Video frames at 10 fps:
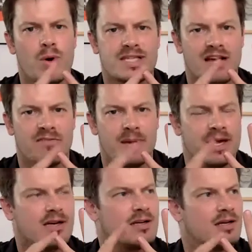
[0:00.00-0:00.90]
love
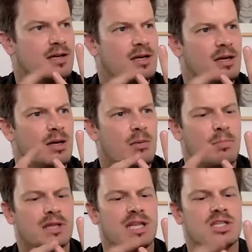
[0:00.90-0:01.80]
beer,
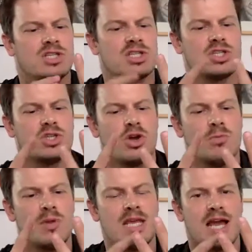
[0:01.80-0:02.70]
but there are just so
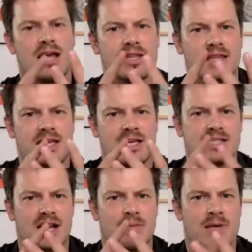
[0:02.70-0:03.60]
many other things
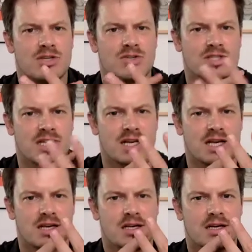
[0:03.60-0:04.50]
that I'm interested in.
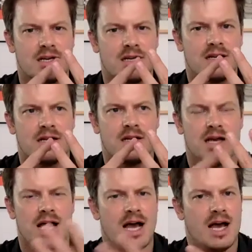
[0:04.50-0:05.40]

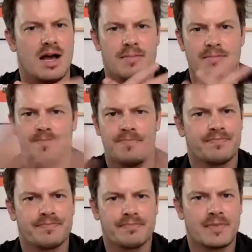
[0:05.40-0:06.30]
I'm
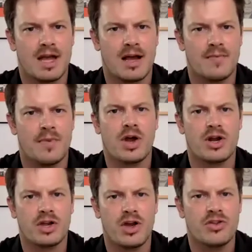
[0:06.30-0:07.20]
not
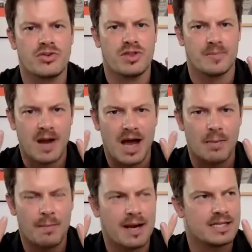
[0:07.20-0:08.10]
going to go through them
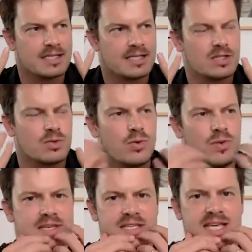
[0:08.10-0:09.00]
now, but it's just all
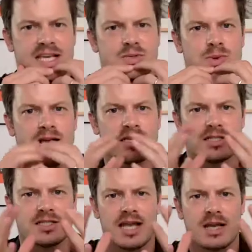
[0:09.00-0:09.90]
these things where I was
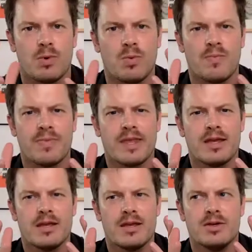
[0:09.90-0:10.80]
just like, well,
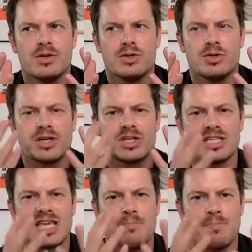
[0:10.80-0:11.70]
do I
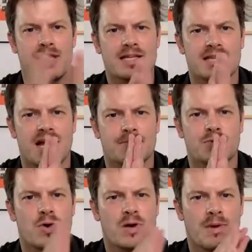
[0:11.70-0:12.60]
just keep Beertime
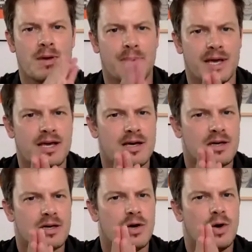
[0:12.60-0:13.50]
talking about beer,
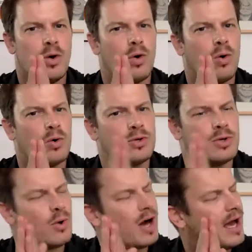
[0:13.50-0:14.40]
or
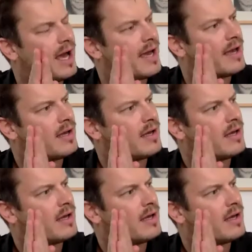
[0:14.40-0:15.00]
do I